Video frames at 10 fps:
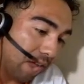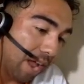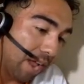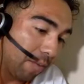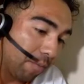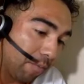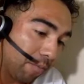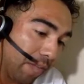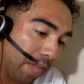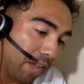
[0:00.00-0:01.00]
I am.
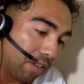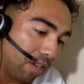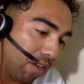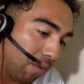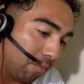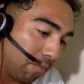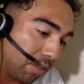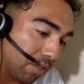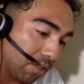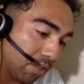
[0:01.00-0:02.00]
Yeah. No.
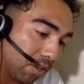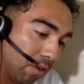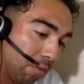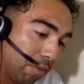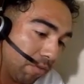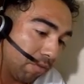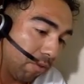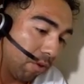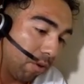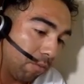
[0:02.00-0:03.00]
This is an open
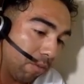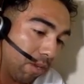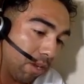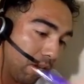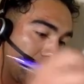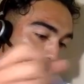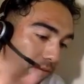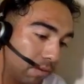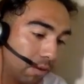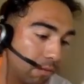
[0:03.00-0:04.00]
forum
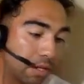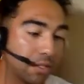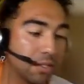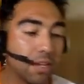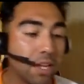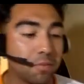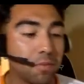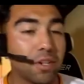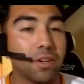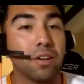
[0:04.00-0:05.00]
for risk
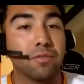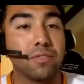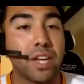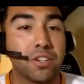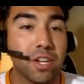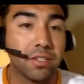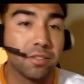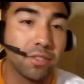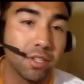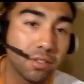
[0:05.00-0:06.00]
assessment of
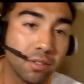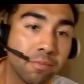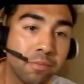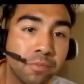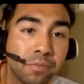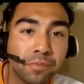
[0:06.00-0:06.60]
digestion.